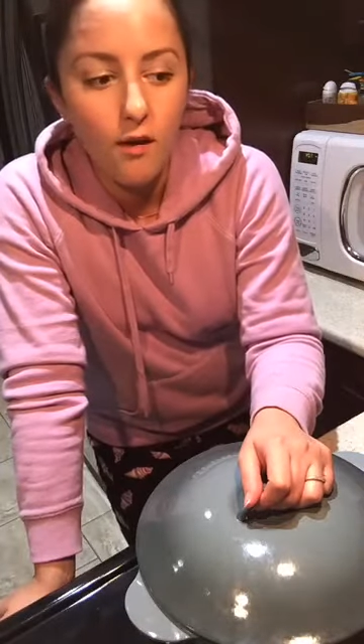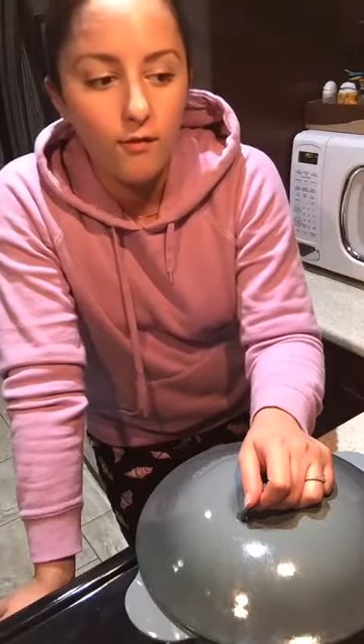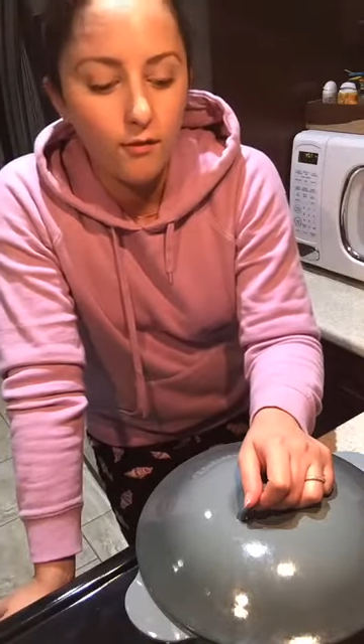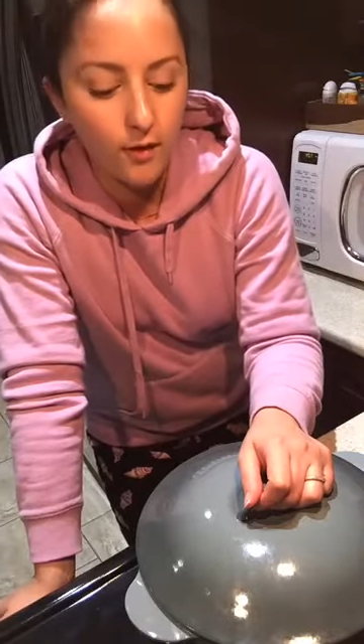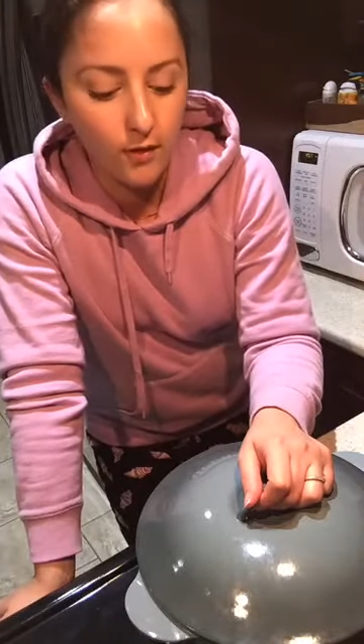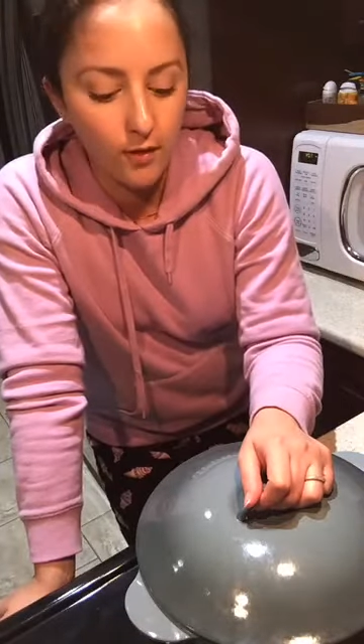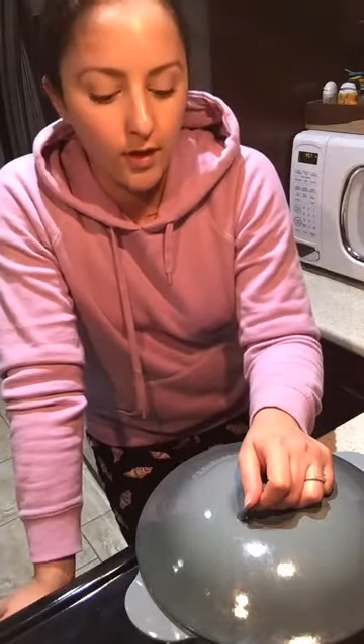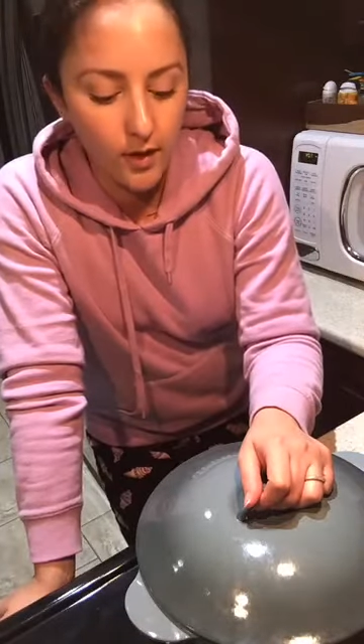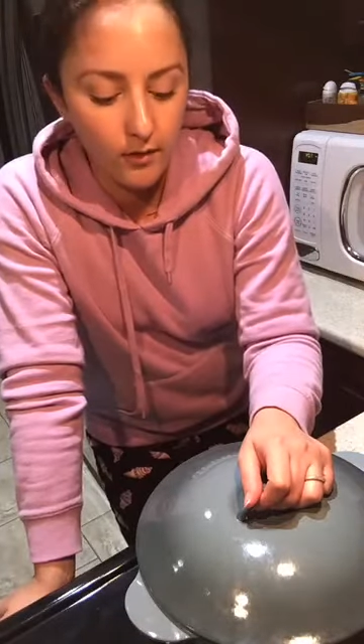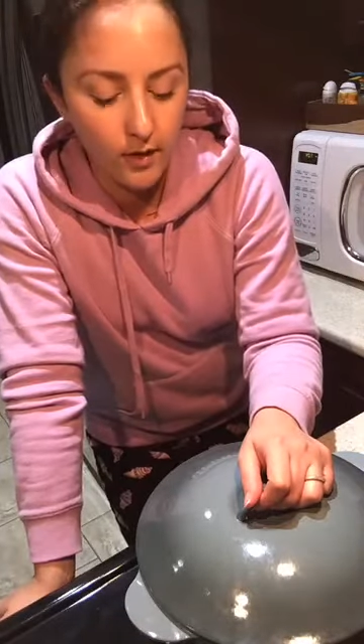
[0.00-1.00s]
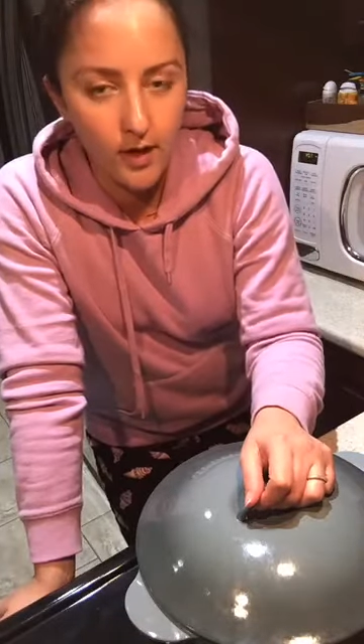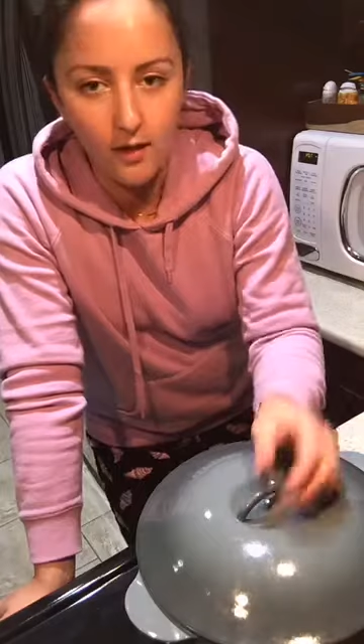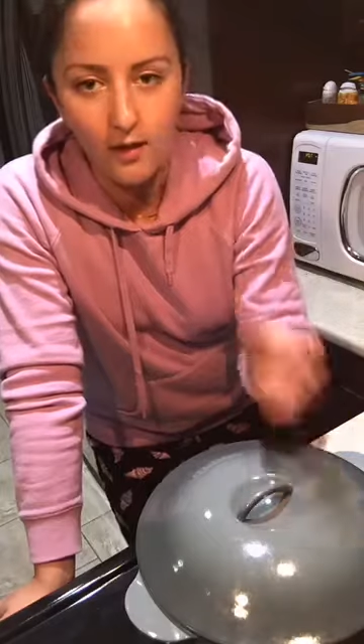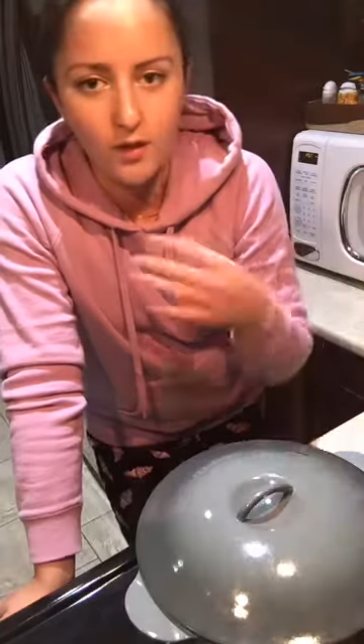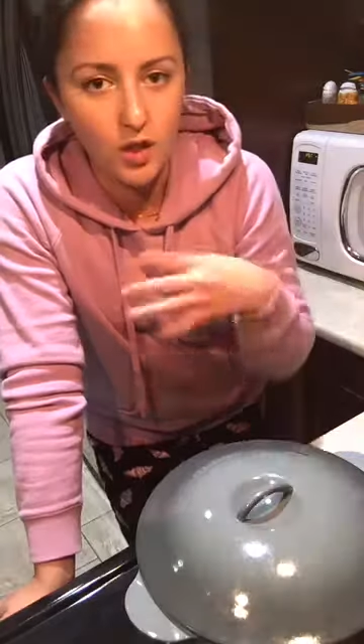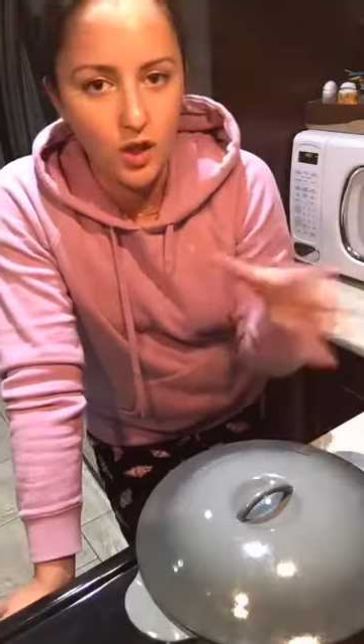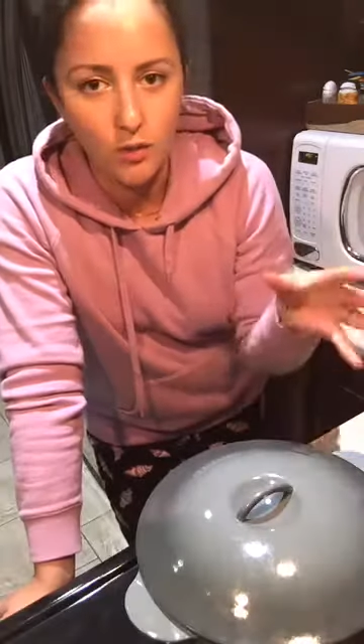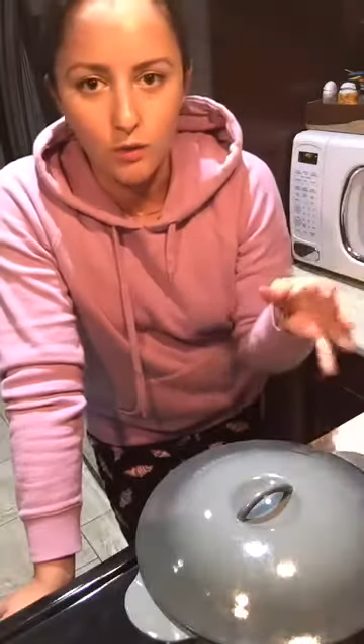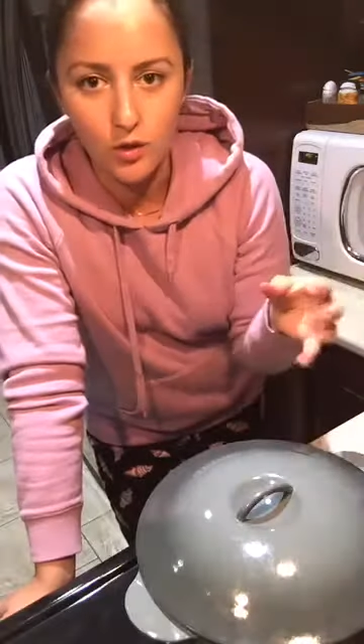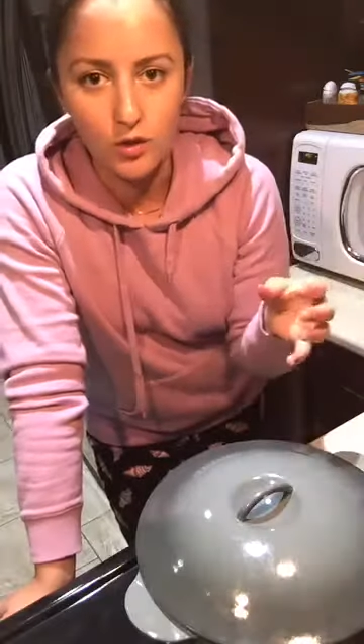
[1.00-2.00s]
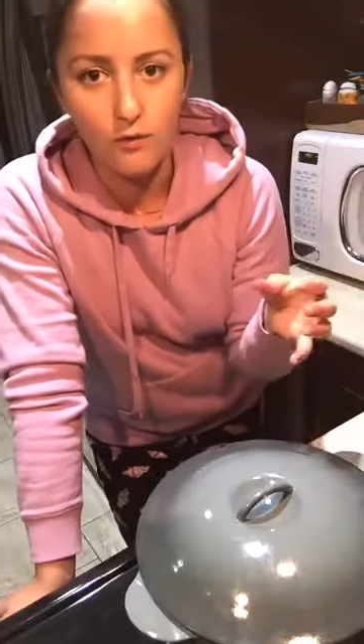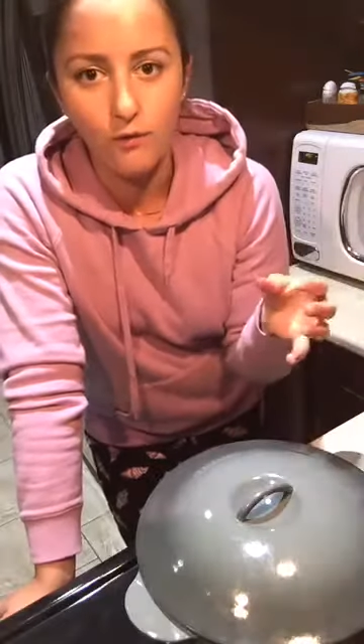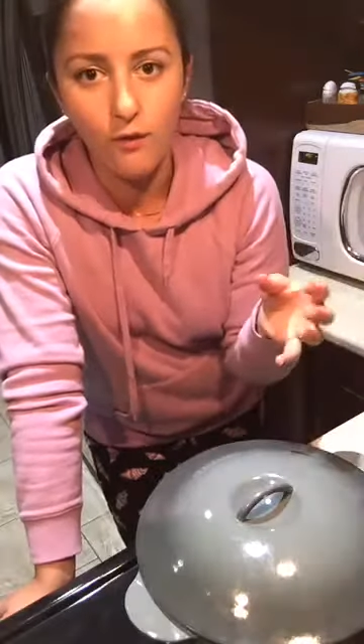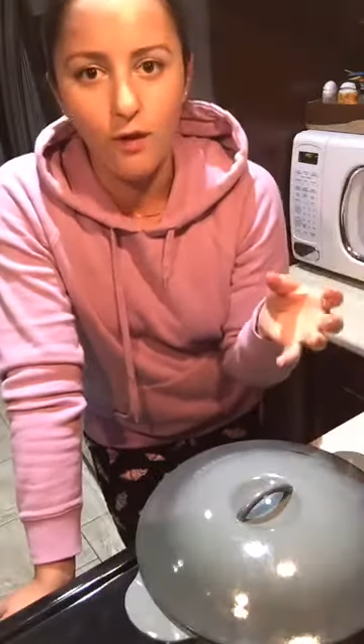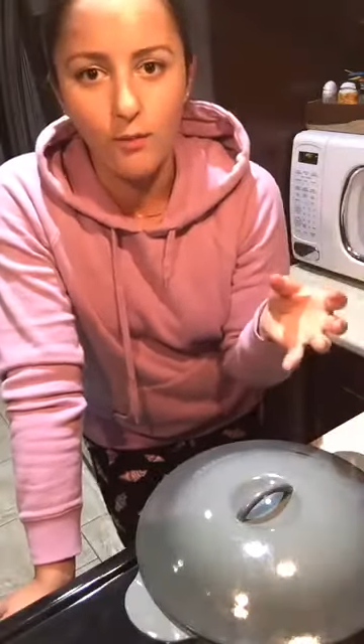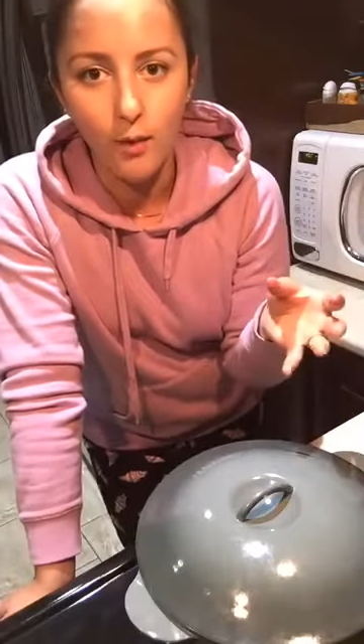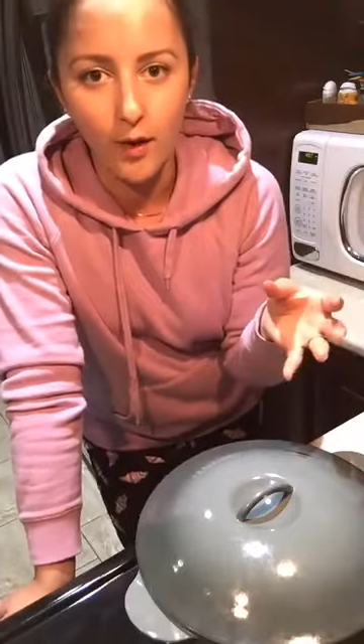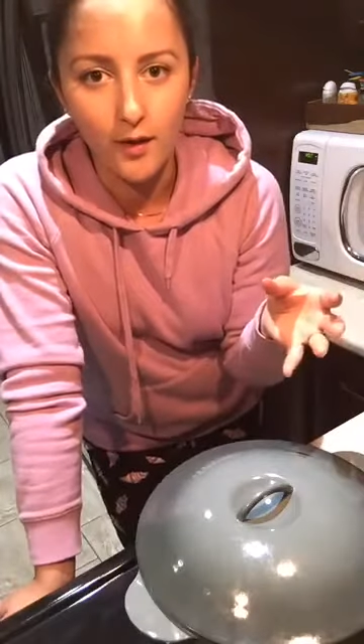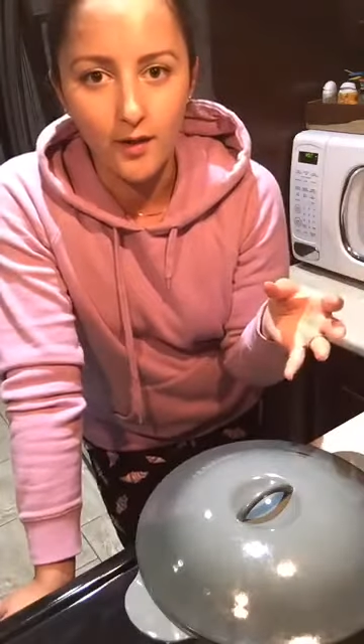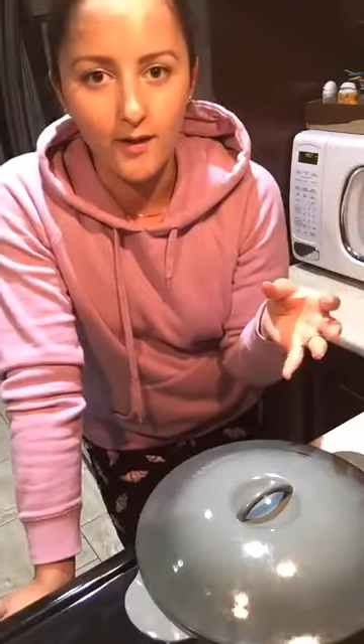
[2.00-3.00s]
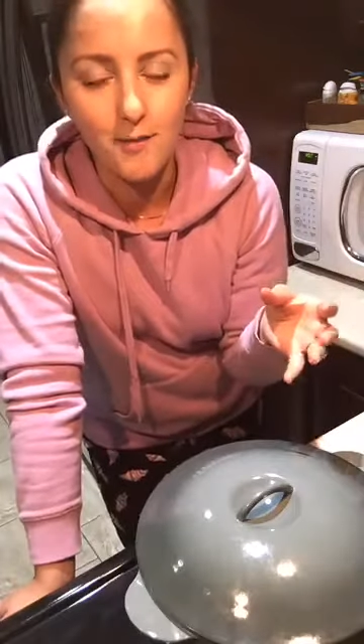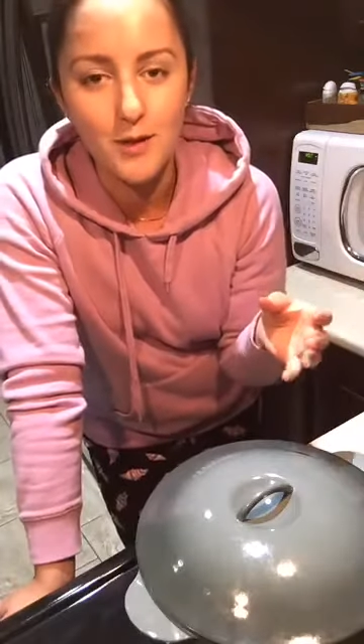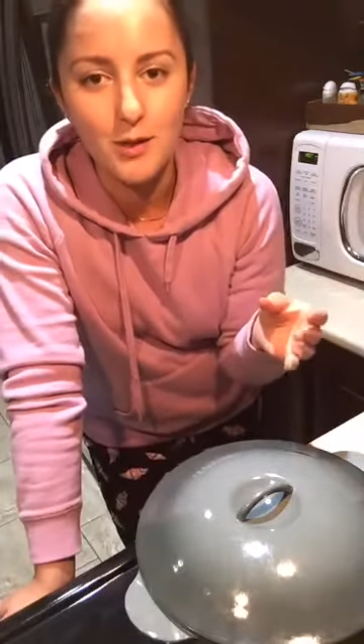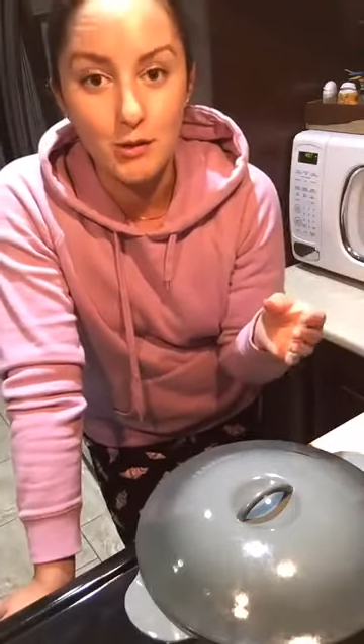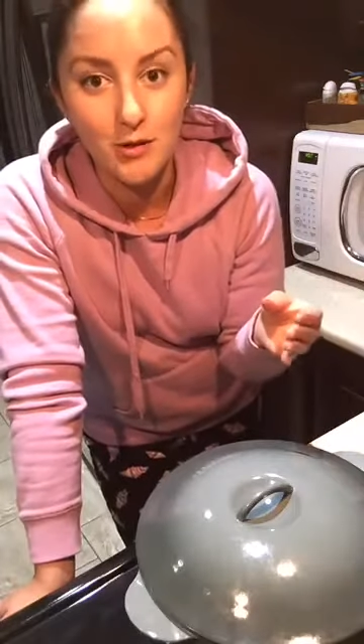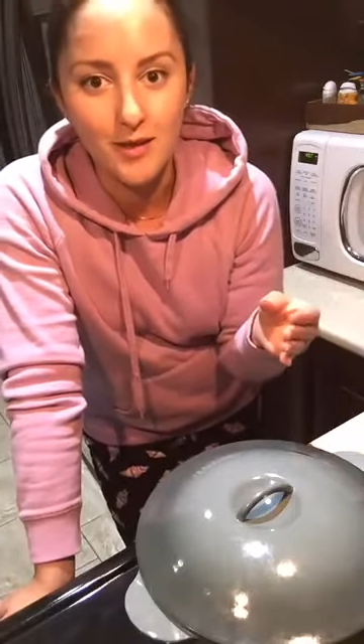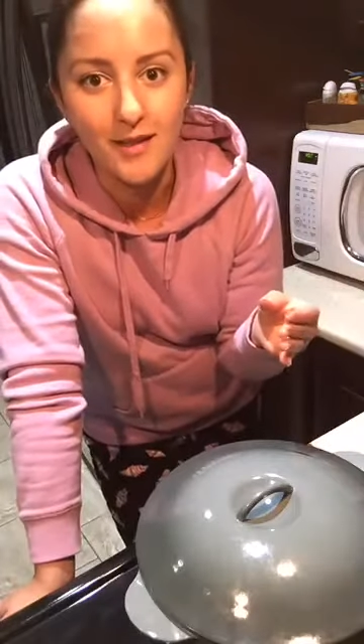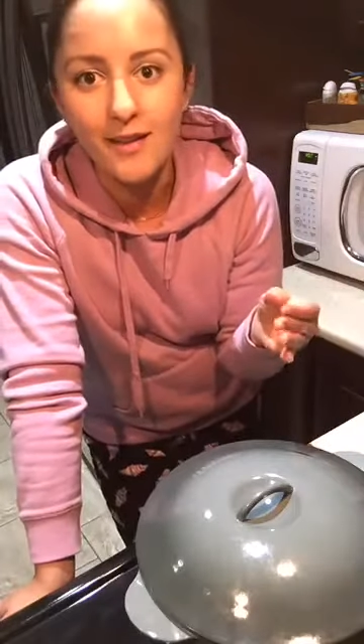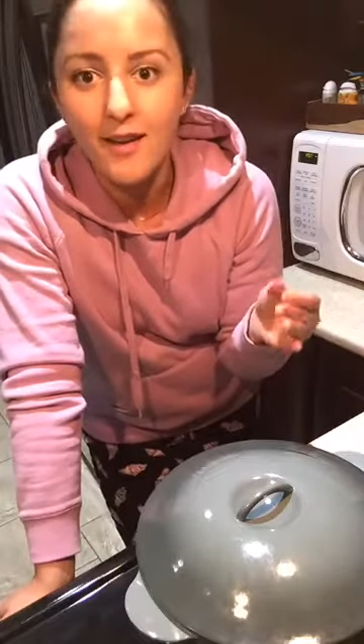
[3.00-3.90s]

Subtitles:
flavored evenly, and then the chicken will just fall apart. It's so good.